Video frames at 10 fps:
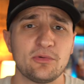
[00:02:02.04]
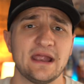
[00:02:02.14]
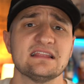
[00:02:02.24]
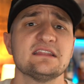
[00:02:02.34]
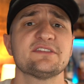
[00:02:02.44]

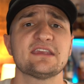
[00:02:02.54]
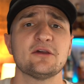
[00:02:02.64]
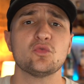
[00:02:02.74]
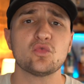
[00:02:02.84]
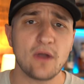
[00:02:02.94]
right, let's get
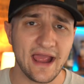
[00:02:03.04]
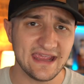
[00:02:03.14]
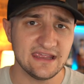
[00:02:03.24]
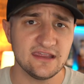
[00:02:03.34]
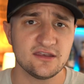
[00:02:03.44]

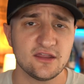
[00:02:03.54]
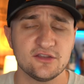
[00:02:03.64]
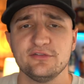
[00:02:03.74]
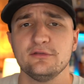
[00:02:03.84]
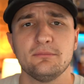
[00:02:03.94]
right
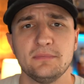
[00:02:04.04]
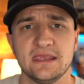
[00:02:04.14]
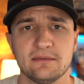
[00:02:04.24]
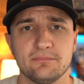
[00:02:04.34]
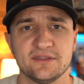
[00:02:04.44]
into the
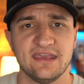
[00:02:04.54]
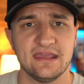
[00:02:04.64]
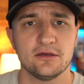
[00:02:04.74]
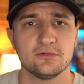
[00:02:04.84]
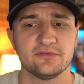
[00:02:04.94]
meat and
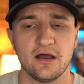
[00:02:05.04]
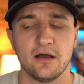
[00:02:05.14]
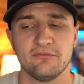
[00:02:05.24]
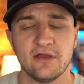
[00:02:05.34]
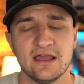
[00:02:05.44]
potatoes
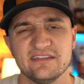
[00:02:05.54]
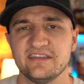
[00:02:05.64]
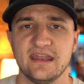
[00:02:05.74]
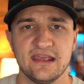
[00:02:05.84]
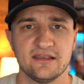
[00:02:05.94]
of
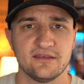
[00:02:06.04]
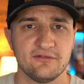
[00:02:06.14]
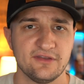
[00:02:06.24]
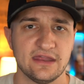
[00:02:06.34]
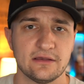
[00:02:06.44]
today's
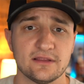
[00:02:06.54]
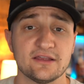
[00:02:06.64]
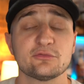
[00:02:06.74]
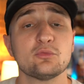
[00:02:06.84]
video list.